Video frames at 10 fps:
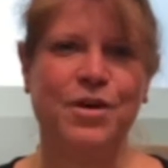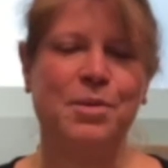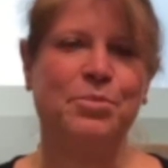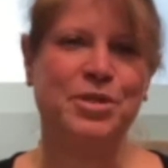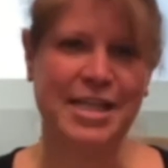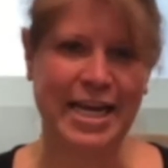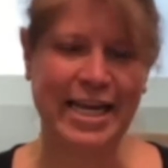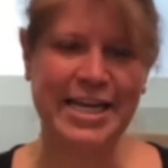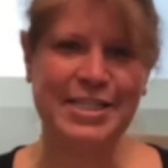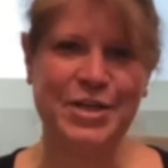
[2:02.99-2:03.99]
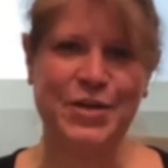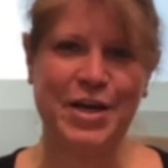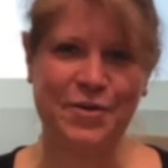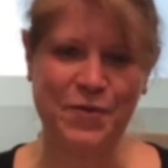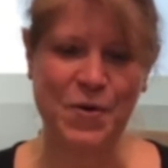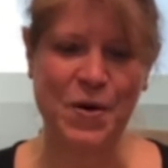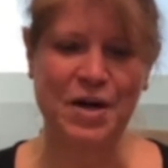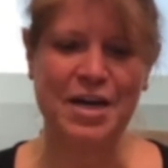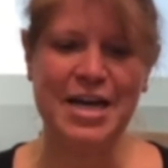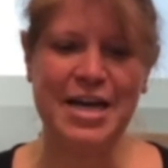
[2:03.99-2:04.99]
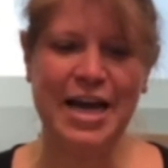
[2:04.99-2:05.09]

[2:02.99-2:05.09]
I'm presenting it. So therefore,